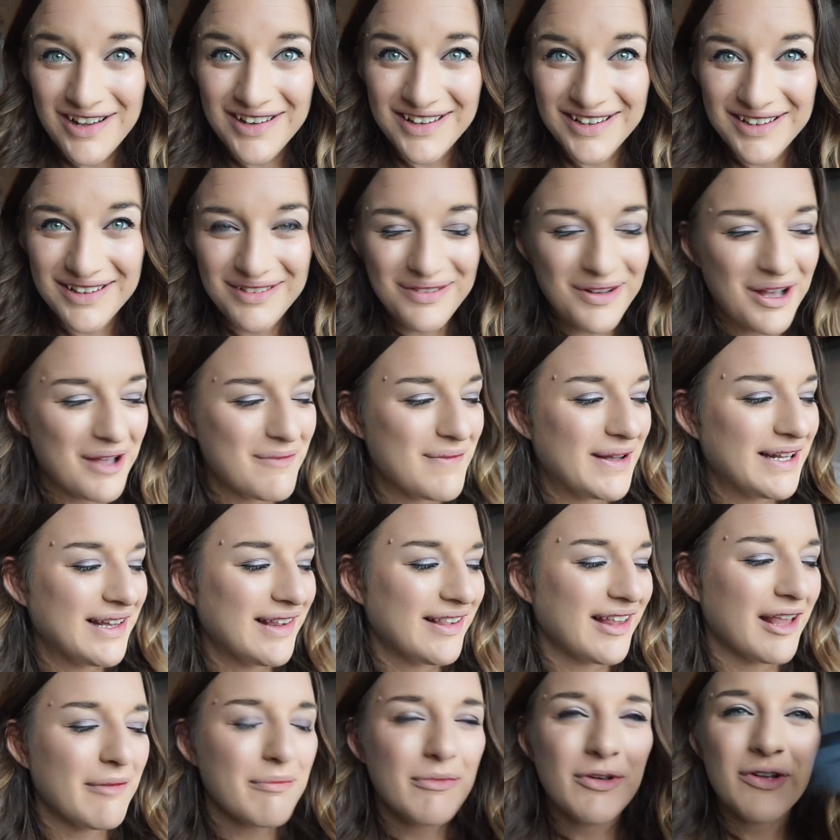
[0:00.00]
is what I meant to
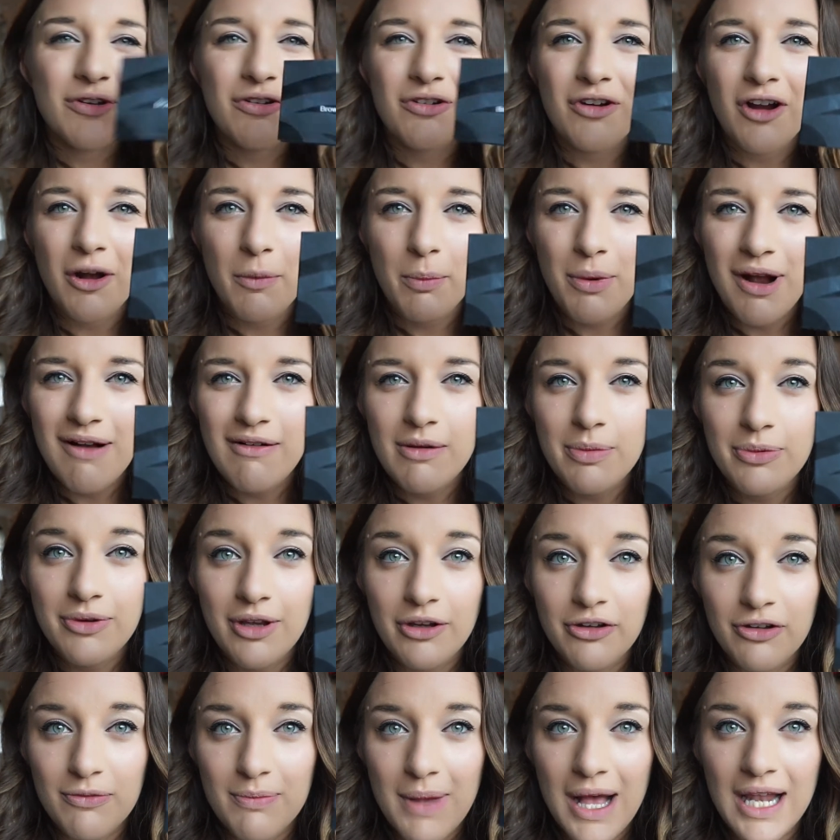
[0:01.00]
say. Moodstruck Brow
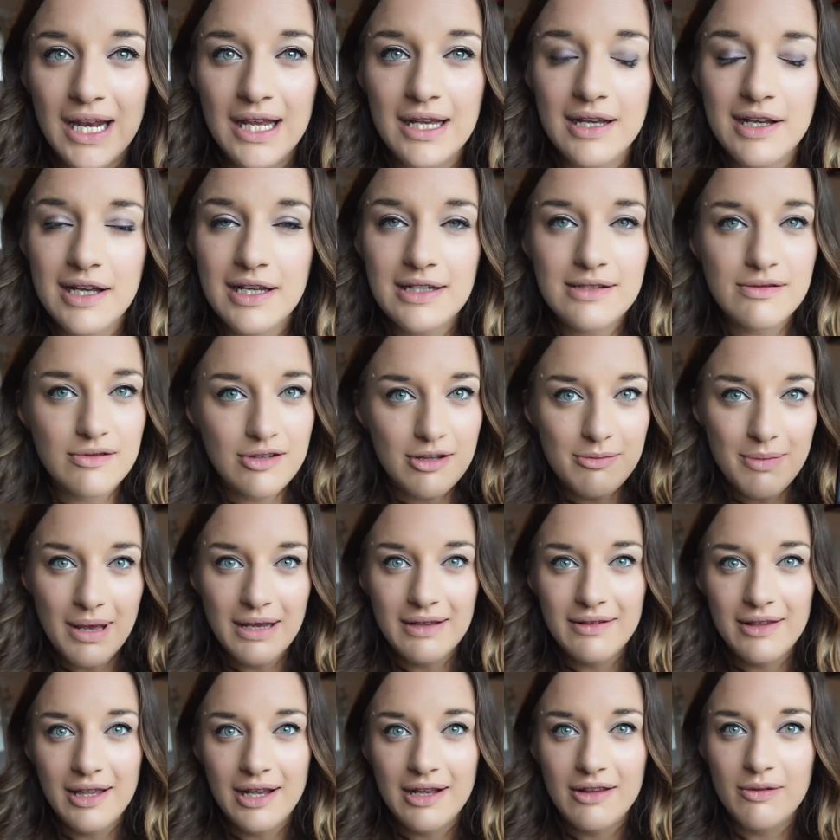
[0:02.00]
Obsession Palette. It's
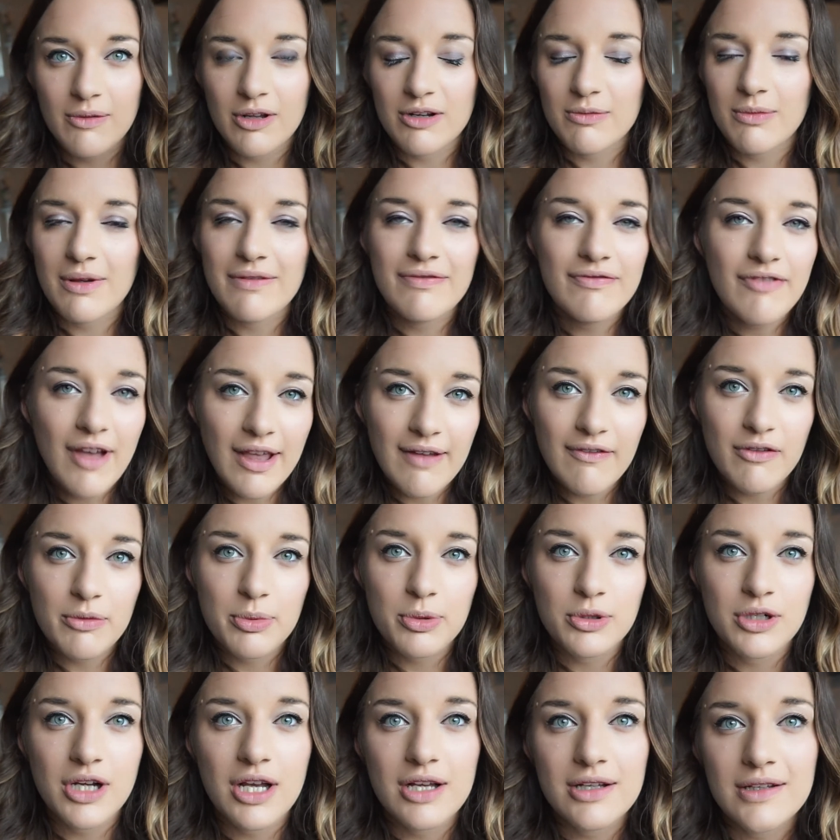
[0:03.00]
amazing. It's one of my favourite
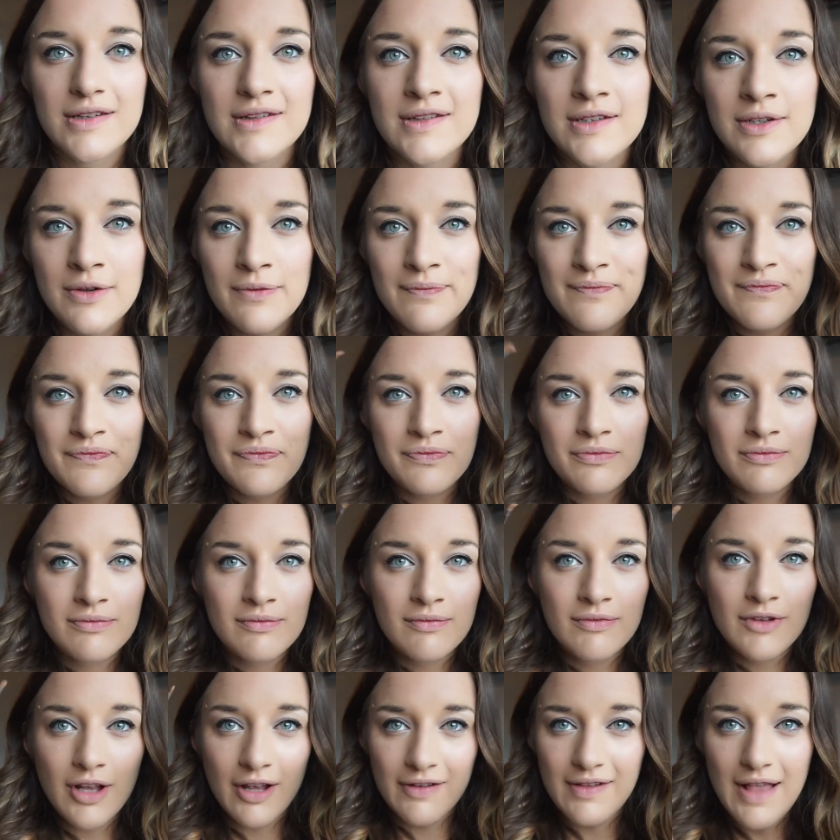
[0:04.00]
products.
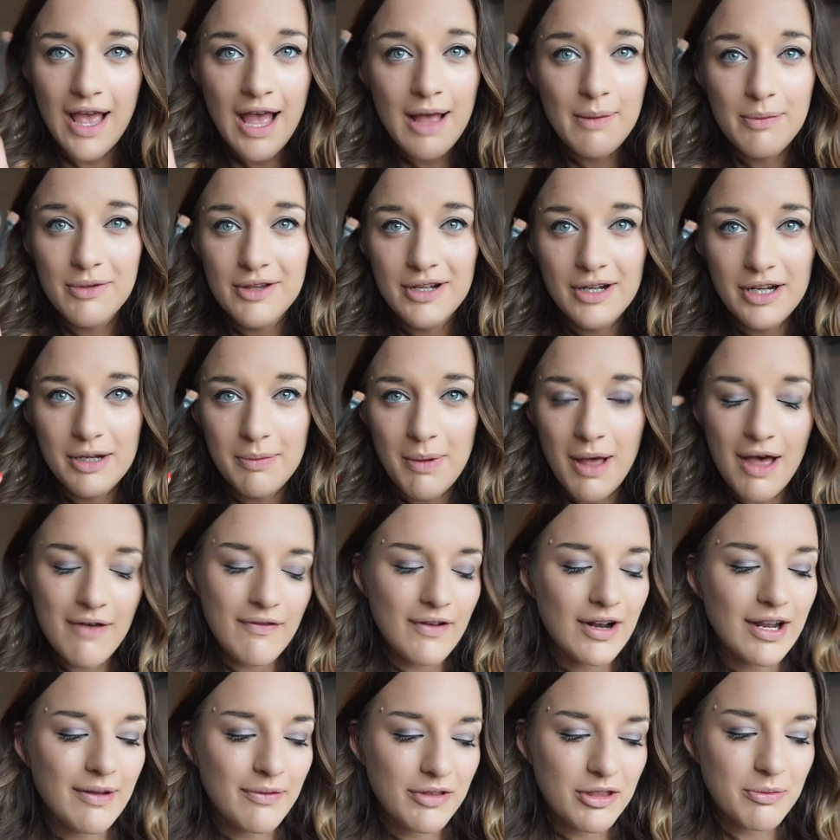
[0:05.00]
Goes absolutely
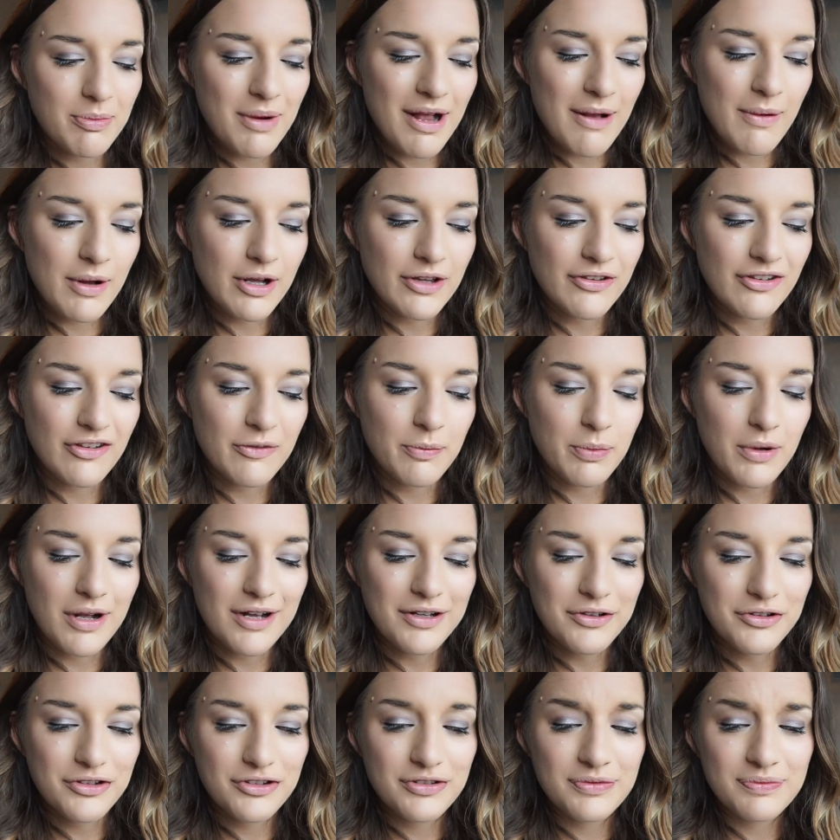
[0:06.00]
perfectly with the Brow Artist
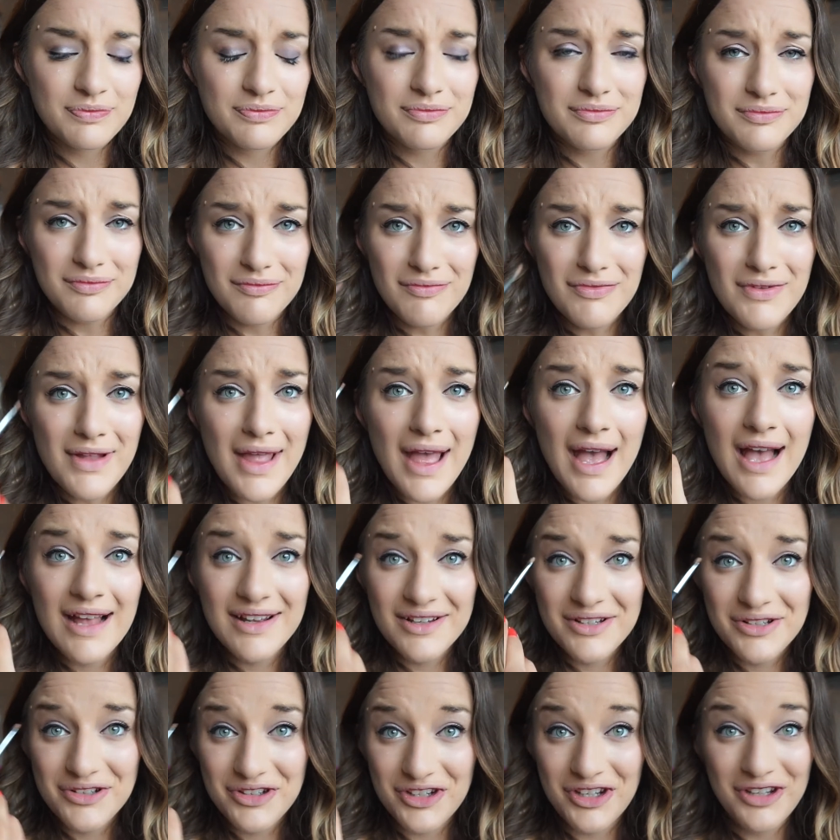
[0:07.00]
brush. And
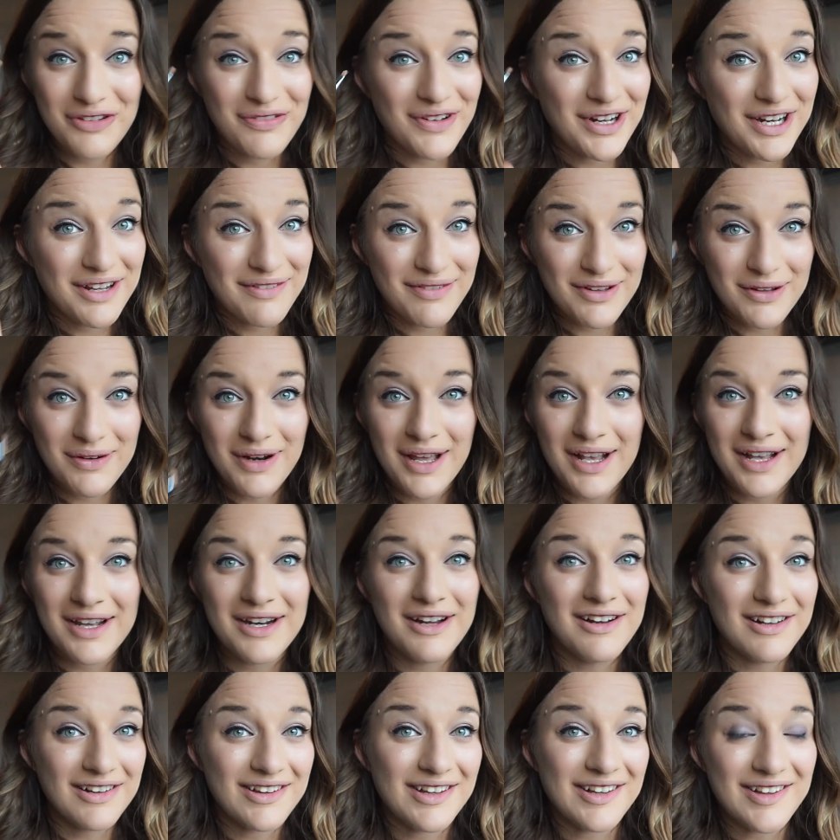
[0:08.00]
you do really feel like an
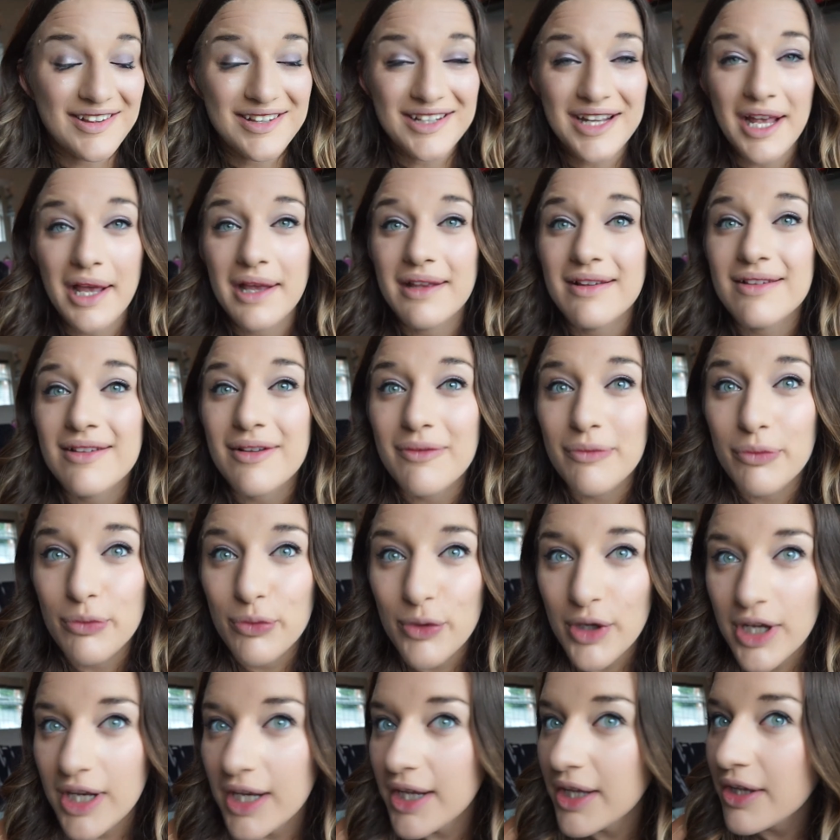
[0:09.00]
artist. It is
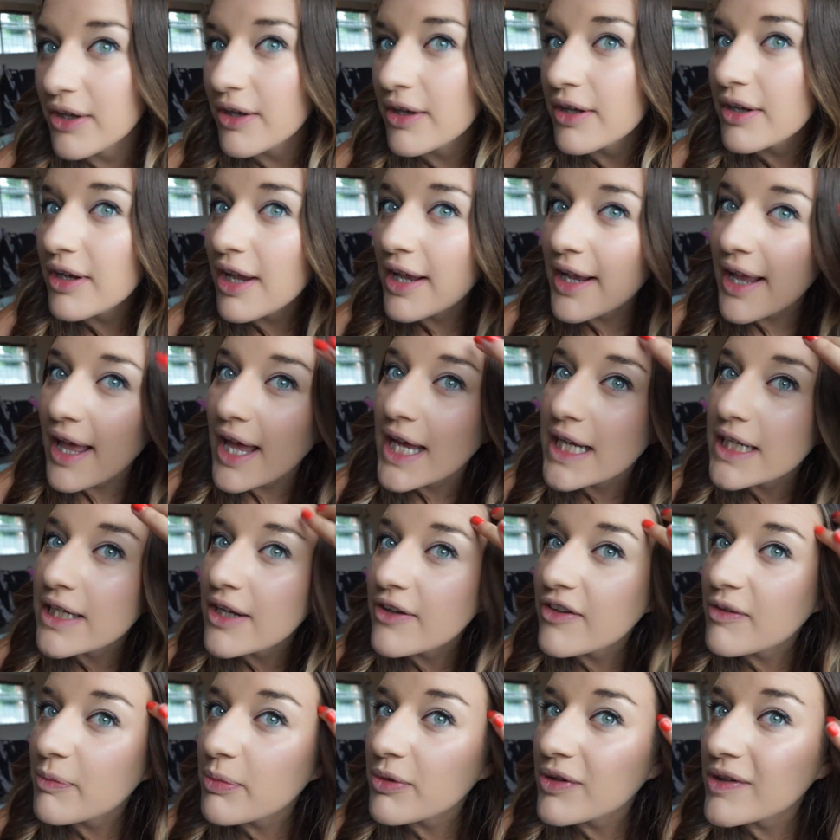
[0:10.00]
really good at getting
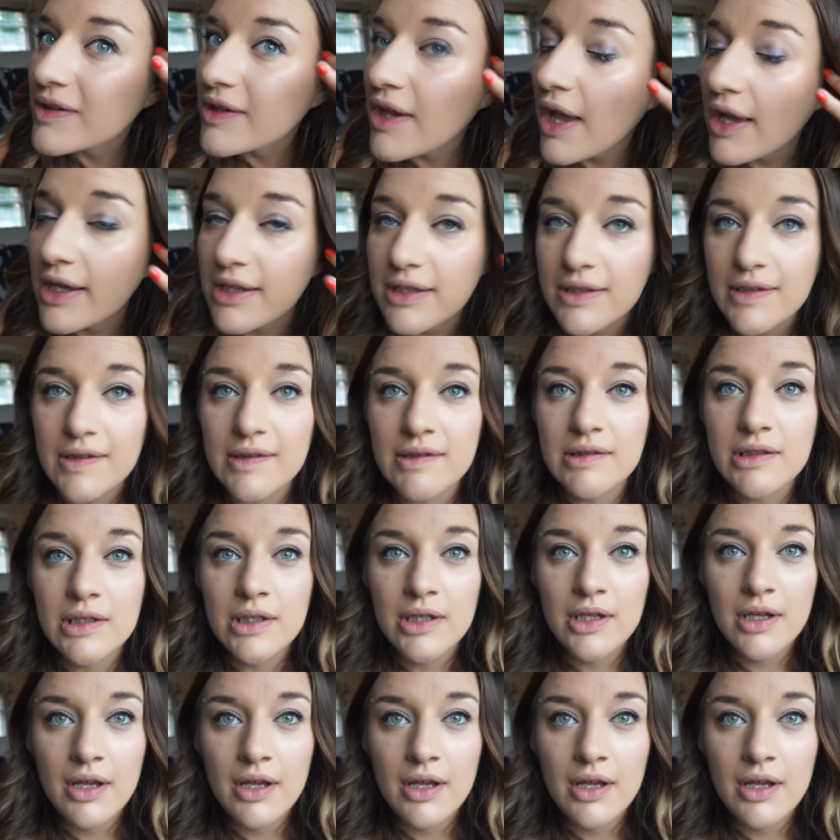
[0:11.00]
those precise